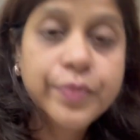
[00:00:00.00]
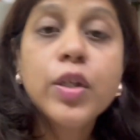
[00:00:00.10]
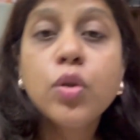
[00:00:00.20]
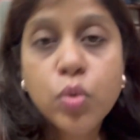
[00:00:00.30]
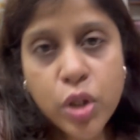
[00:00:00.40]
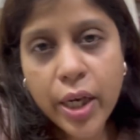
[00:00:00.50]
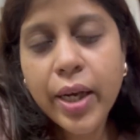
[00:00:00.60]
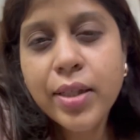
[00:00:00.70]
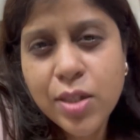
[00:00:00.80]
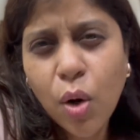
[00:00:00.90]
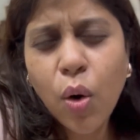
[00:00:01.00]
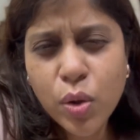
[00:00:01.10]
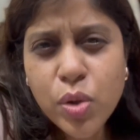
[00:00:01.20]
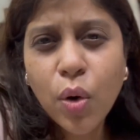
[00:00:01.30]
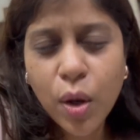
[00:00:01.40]
do check. It's
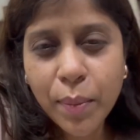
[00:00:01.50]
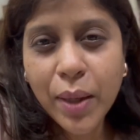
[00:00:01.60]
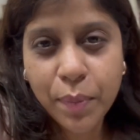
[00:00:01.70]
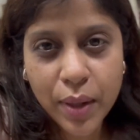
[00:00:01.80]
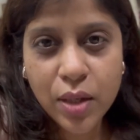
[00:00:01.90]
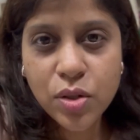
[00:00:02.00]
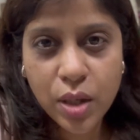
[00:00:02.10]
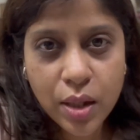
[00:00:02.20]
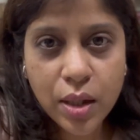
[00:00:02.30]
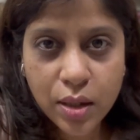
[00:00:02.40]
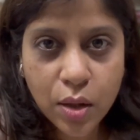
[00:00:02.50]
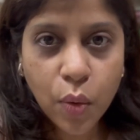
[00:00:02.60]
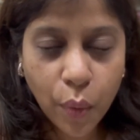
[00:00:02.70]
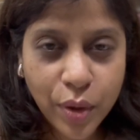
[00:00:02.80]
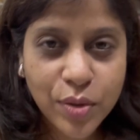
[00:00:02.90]
also on my page. I think the
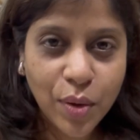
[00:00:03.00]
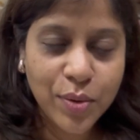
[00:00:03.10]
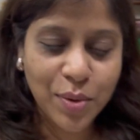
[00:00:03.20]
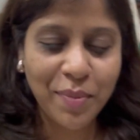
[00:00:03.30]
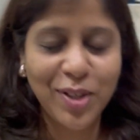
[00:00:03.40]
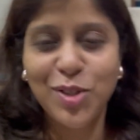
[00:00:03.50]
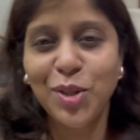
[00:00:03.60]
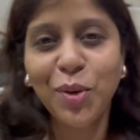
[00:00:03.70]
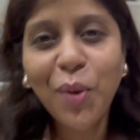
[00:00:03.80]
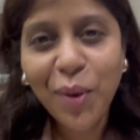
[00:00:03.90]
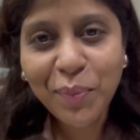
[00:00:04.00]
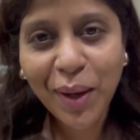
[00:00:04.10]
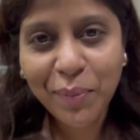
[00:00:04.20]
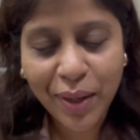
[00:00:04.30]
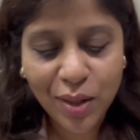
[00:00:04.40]
code is also mentioned on
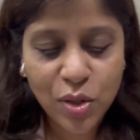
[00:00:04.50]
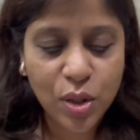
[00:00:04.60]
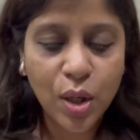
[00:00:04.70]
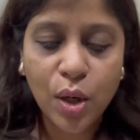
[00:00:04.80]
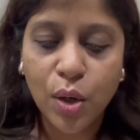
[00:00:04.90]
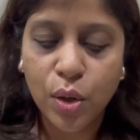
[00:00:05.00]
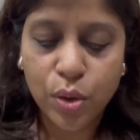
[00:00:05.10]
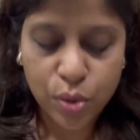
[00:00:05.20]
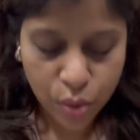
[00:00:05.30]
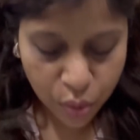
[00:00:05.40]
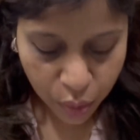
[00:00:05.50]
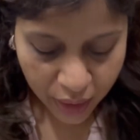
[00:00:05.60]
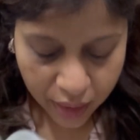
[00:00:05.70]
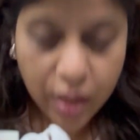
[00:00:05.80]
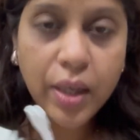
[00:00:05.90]
my page. So you
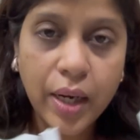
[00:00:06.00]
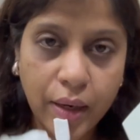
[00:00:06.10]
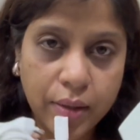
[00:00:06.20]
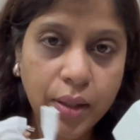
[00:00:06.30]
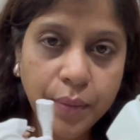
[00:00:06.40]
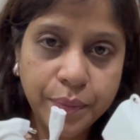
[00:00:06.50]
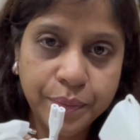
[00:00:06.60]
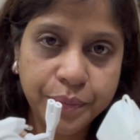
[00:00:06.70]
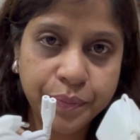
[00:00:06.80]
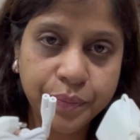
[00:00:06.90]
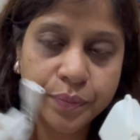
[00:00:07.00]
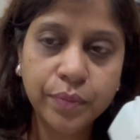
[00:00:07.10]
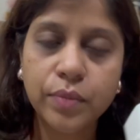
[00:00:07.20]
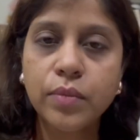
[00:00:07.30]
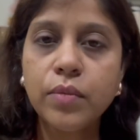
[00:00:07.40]
get the connector
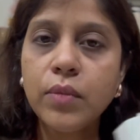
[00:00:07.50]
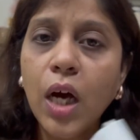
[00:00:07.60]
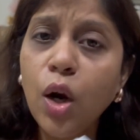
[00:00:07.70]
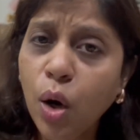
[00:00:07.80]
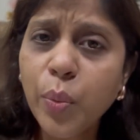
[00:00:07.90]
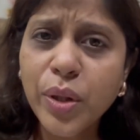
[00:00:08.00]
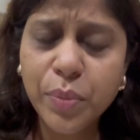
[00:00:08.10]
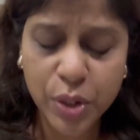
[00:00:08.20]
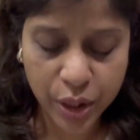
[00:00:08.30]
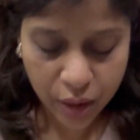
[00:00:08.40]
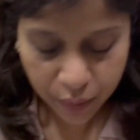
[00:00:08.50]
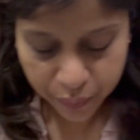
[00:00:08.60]
along with the machine,